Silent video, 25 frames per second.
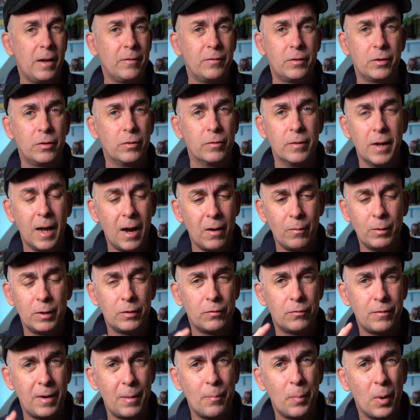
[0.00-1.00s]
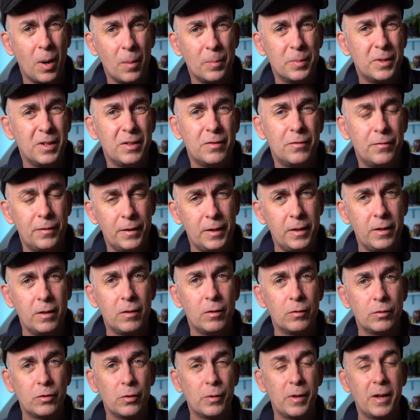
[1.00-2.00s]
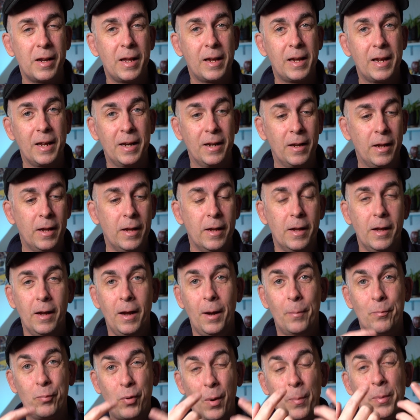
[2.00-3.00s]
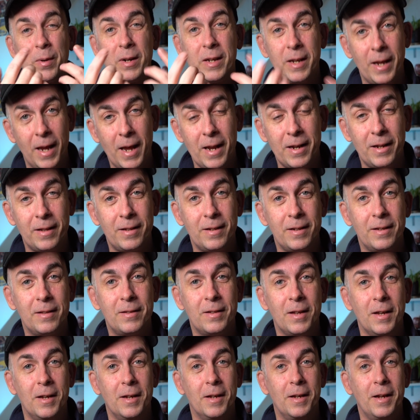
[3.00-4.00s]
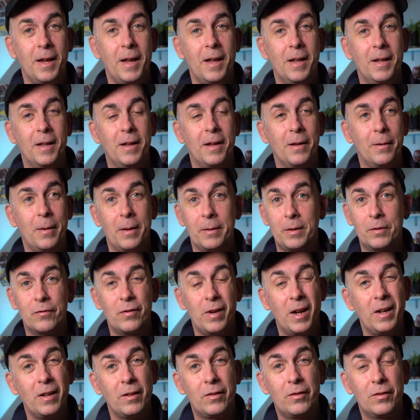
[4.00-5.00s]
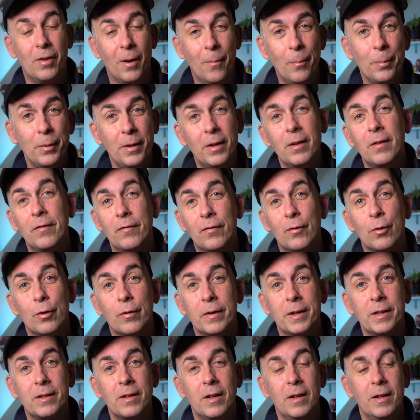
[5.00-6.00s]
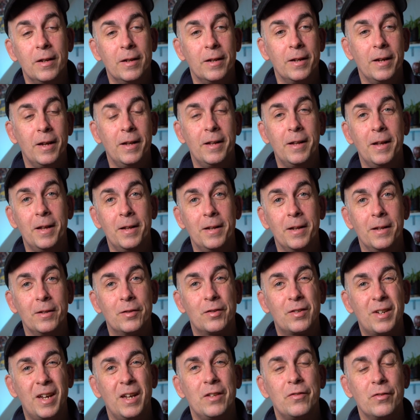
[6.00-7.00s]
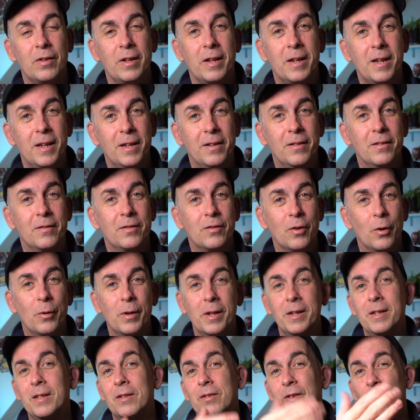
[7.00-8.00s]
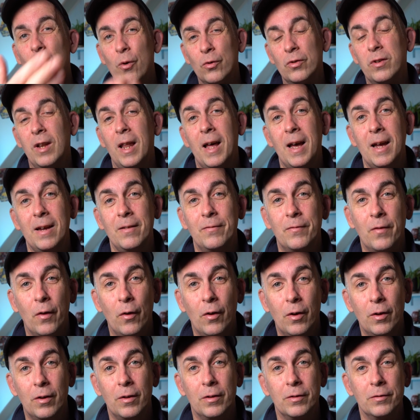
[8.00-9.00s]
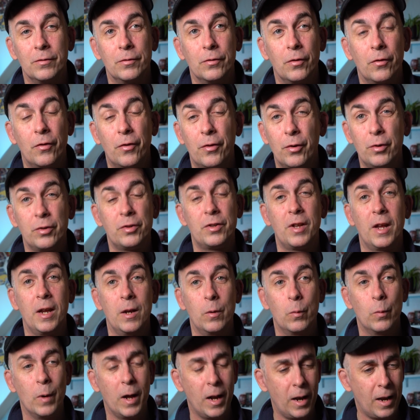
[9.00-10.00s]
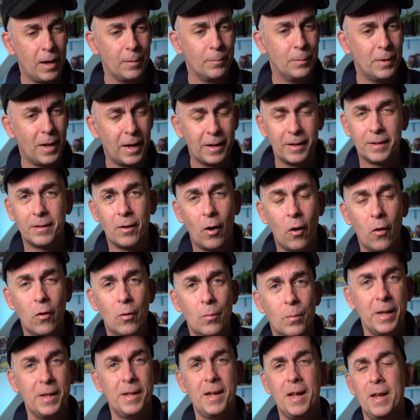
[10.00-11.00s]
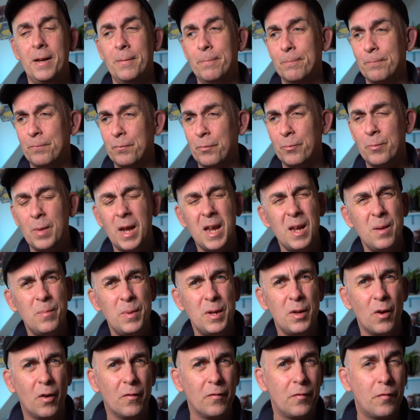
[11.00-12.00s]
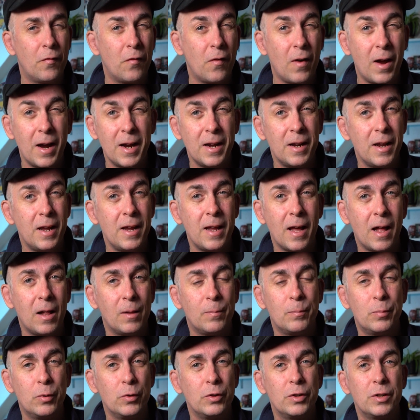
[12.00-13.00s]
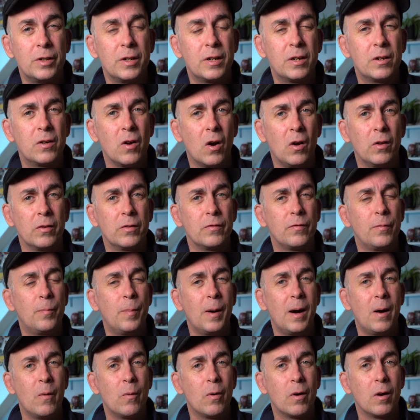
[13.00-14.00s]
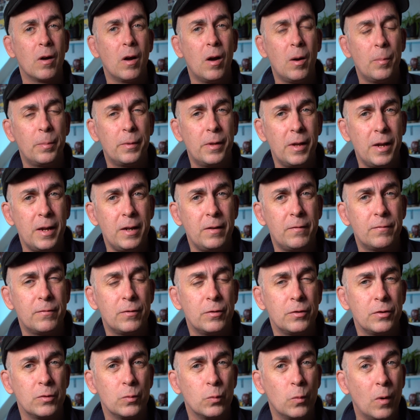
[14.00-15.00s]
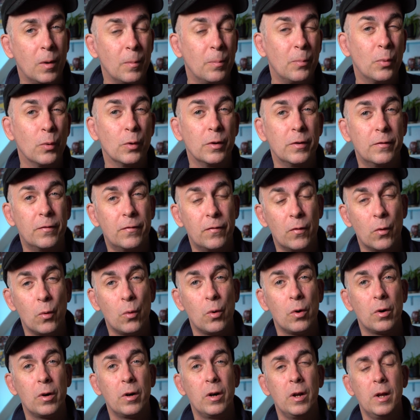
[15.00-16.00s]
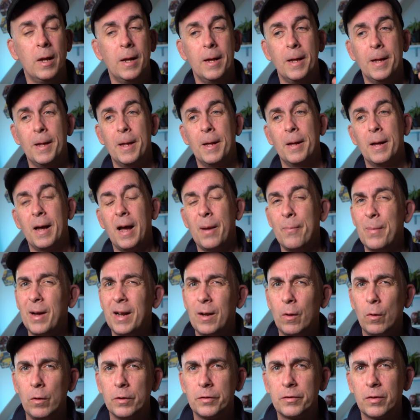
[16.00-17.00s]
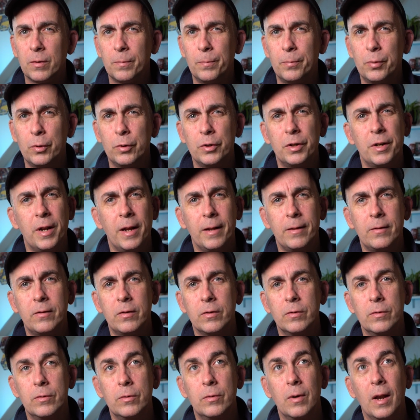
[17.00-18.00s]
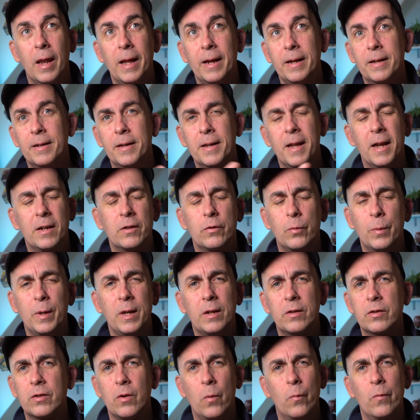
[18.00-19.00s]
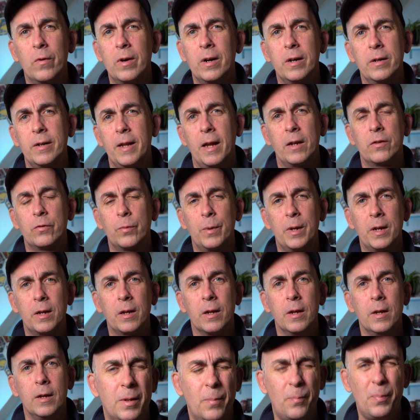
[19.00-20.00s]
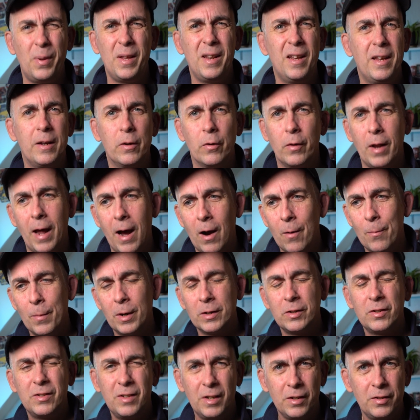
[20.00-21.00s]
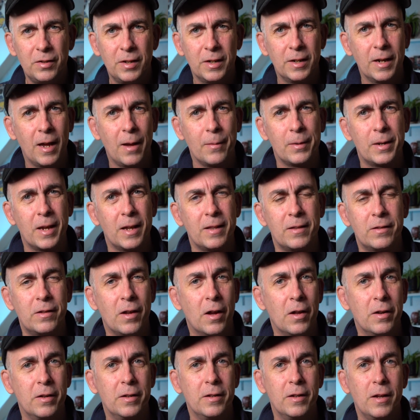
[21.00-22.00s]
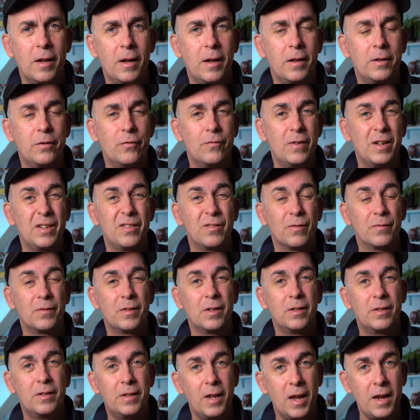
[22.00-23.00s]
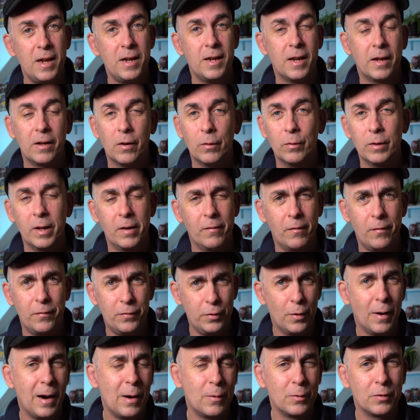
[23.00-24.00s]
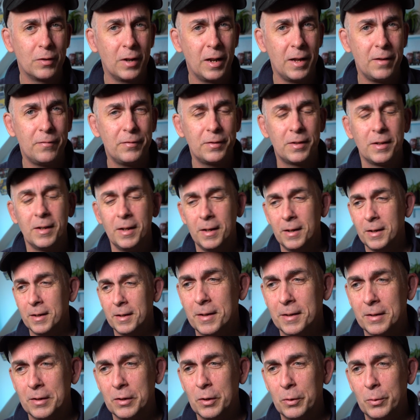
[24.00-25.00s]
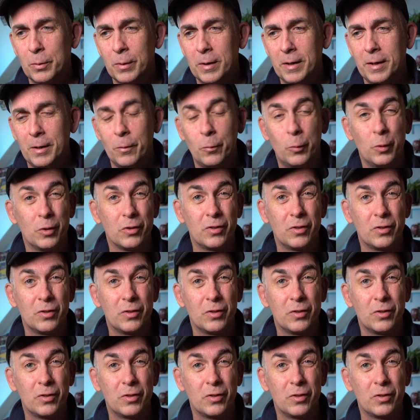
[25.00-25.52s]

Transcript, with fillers: have to do now is wrap up this video so that I can properly edit it, create a thumbnail for it, and then schedule it in so that it goes live on Thursday while I'm not at home. And then maybe on Friday I'll push the Gauntlet of Power update version 1.4. I might also push that to like next week, somewhere next week, depending on how much testing I'll get done the rest of the day. I only have a few hours left. So we'll